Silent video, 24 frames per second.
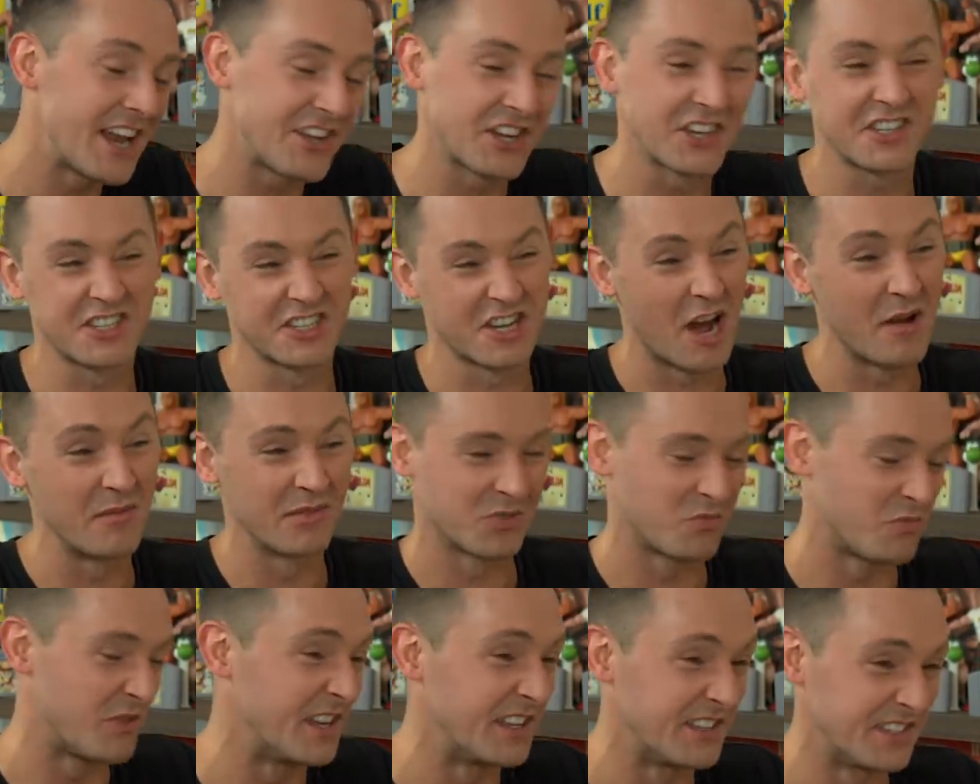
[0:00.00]
Justin
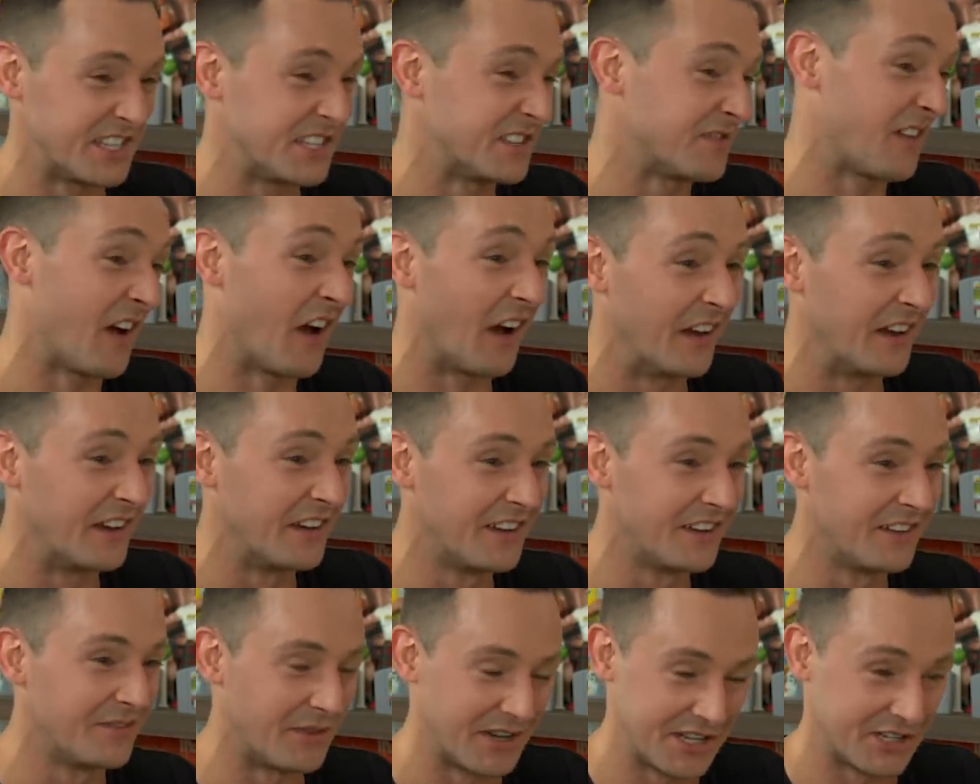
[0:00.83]
Thomas wins. He's fine, yeah.
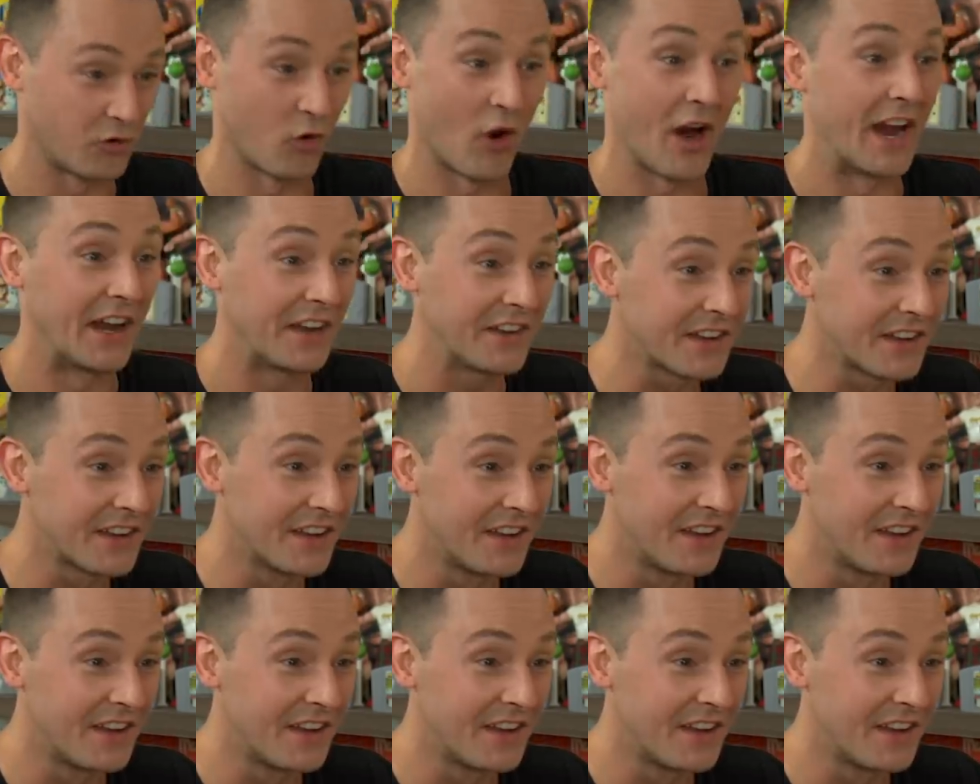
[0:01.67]
But he's great.